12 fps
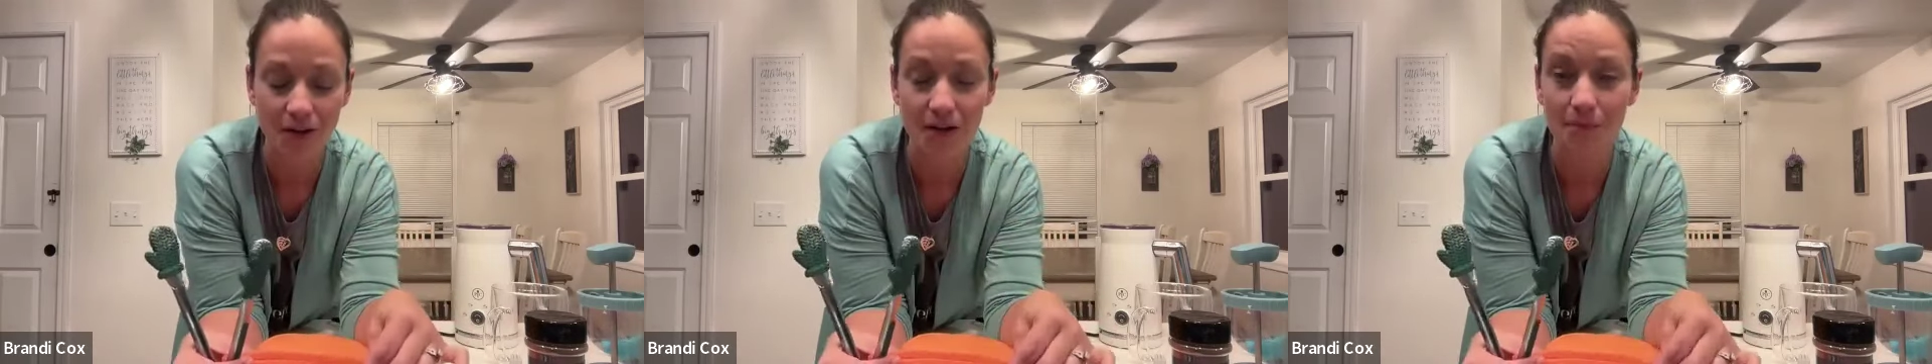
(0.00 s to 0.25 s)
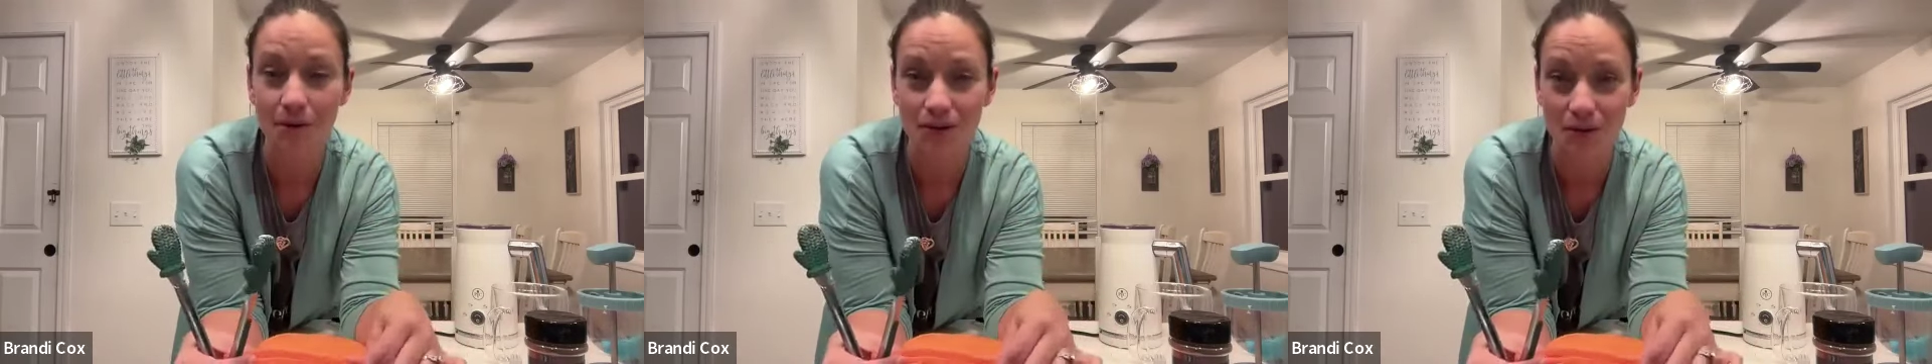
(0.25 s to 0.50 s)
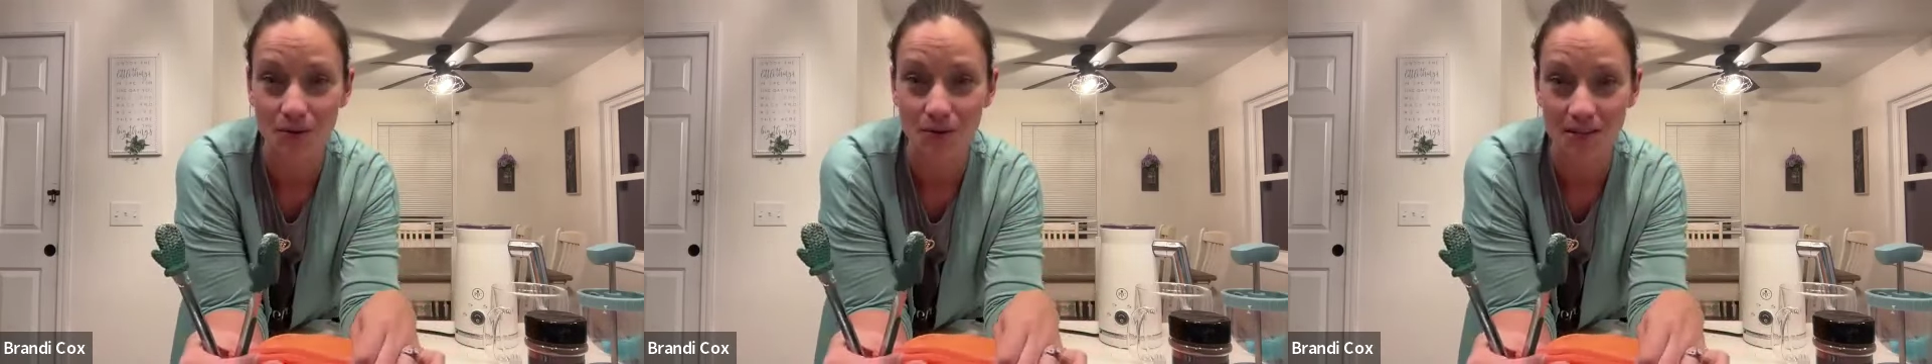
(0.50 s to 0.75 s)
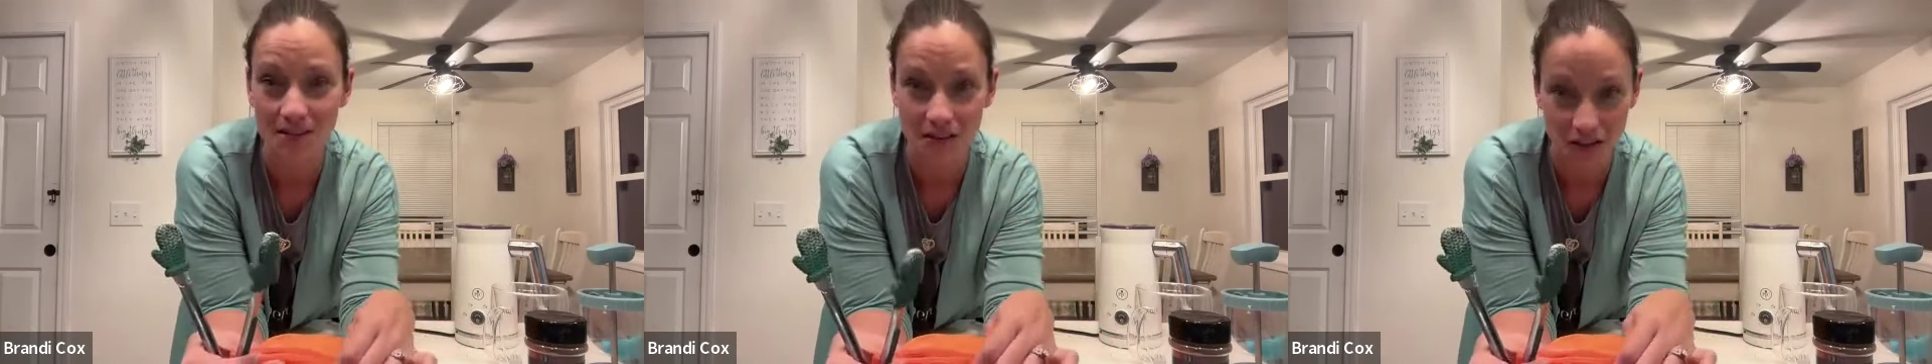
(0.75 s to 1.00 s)
You can put
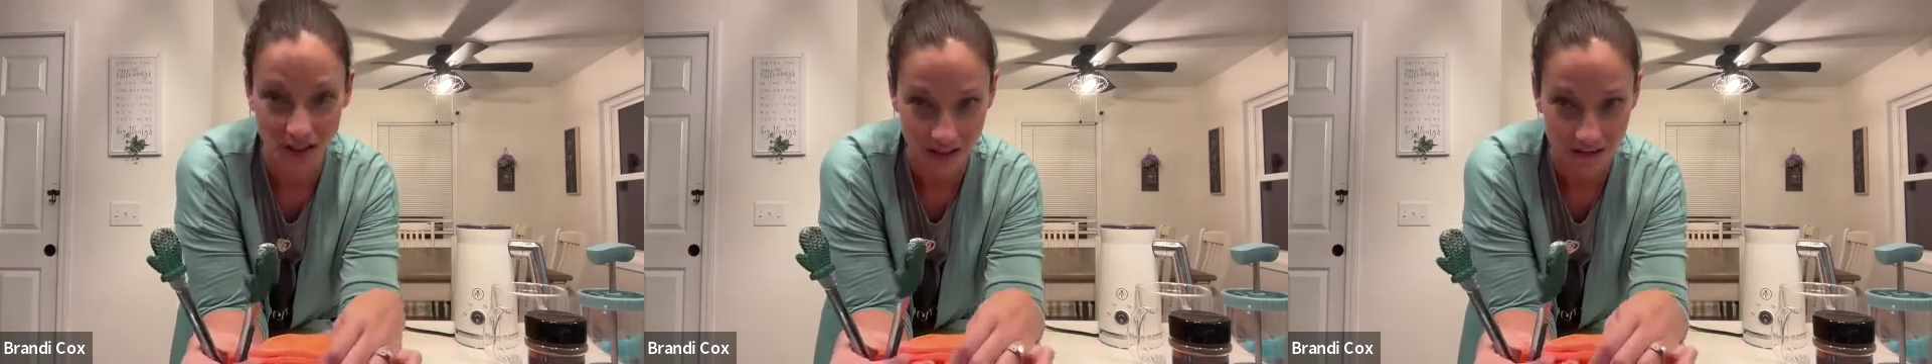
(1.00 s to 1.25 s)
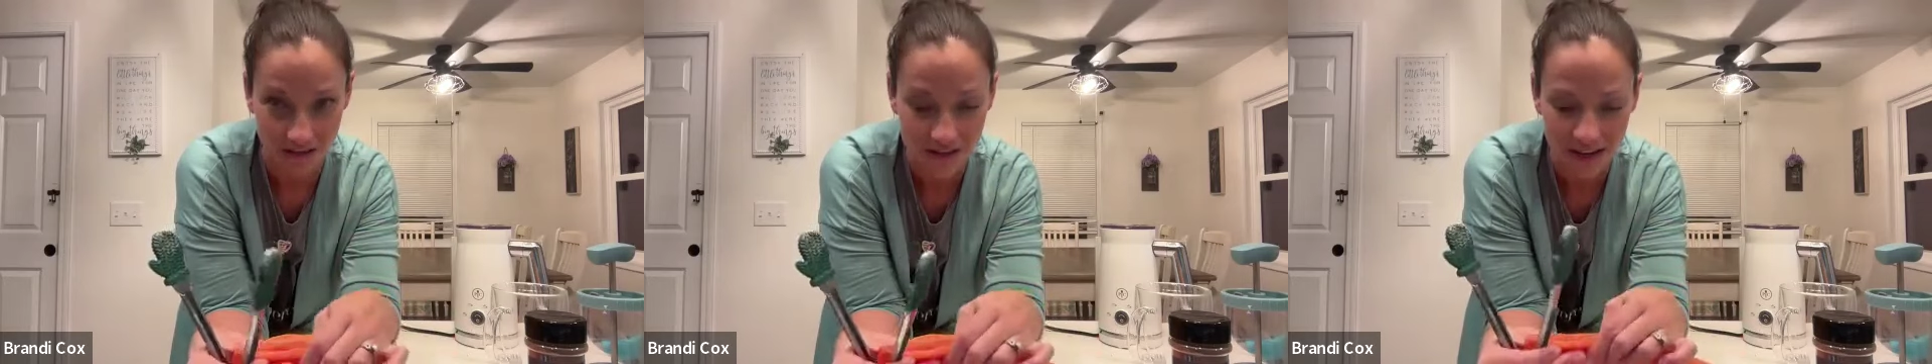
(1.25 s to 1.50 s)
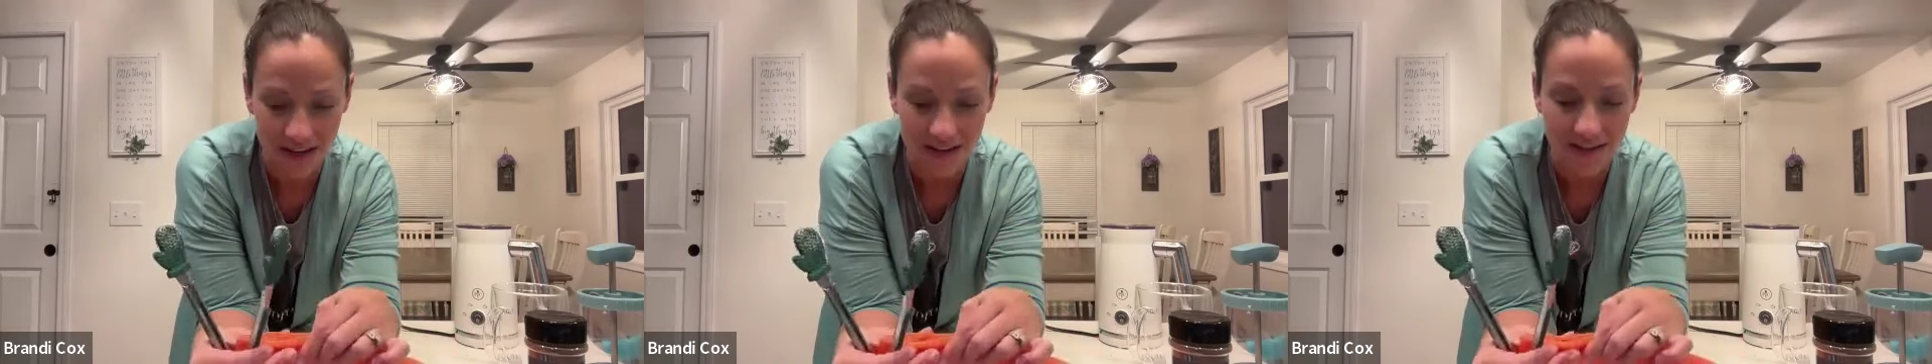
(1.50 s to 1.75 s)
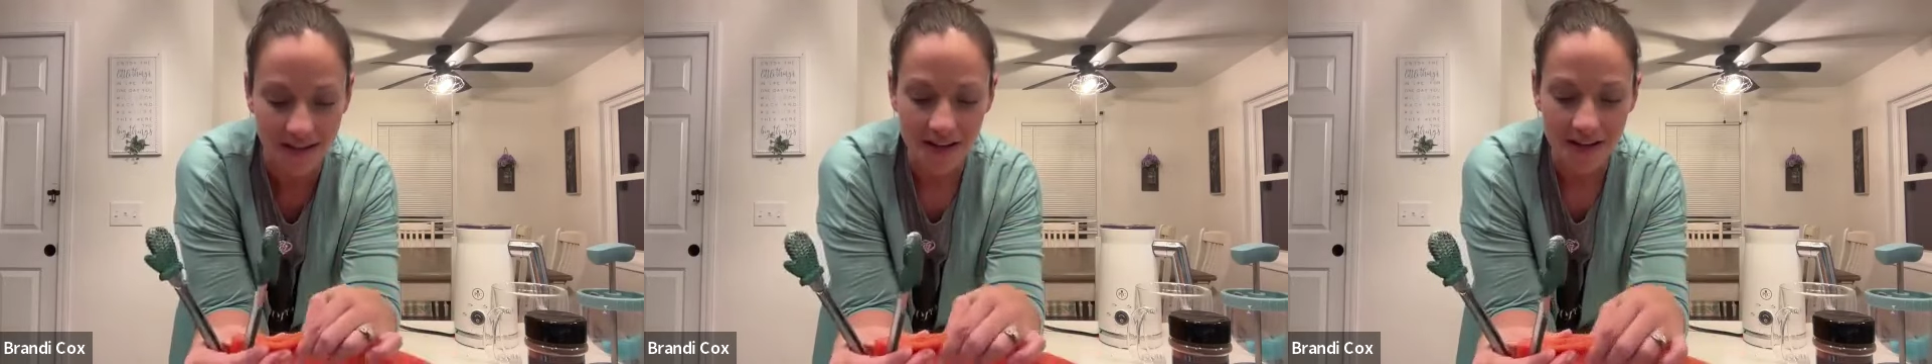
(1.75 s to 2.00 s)
those in a little gift set.